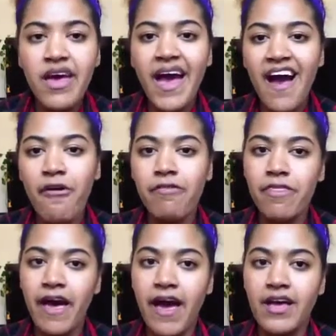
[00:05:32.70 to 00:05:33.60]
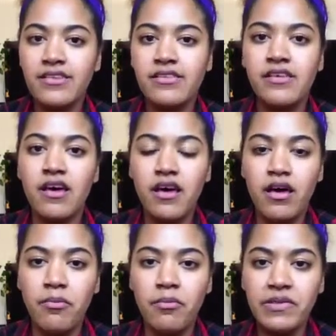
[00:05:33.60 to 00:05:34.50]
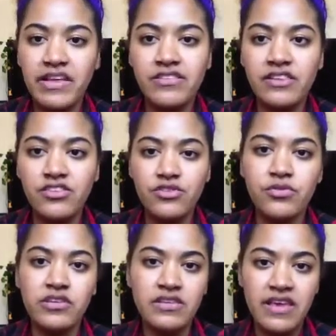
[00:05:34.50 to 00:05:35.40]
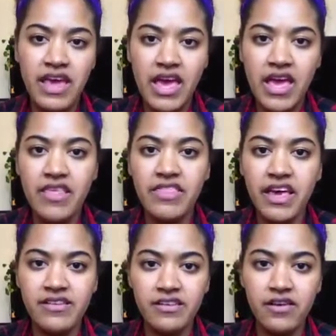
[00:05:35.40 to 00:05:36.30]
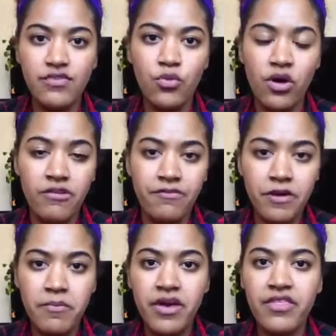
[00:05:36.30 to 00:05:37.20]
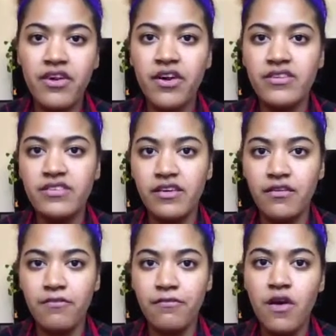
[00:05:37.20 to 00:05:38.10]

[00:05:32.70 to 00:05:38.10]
how that plays into today and the idea of the welfare mother, as if,